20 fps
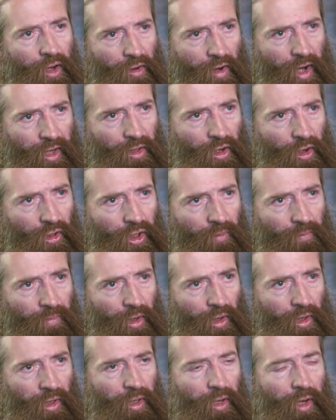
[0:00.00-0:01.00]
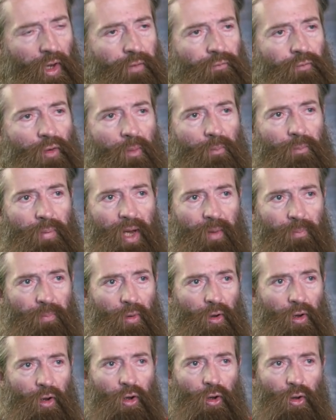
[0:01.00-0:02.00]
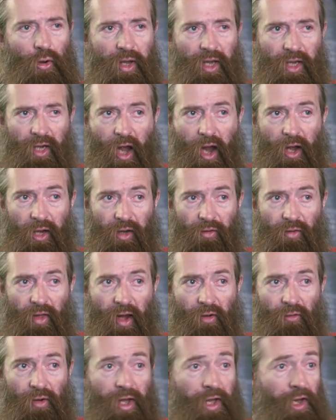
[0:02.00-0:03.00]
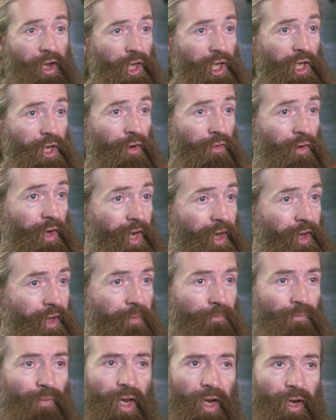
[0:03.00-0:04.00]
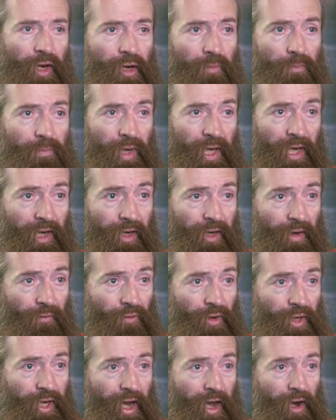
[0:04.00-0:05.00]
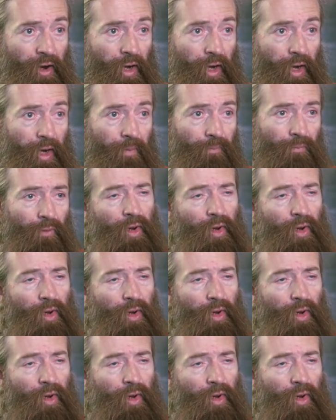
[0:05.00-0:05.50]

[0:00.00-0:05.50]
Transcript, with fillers: great contributions from people who started their research careers in a completely different area.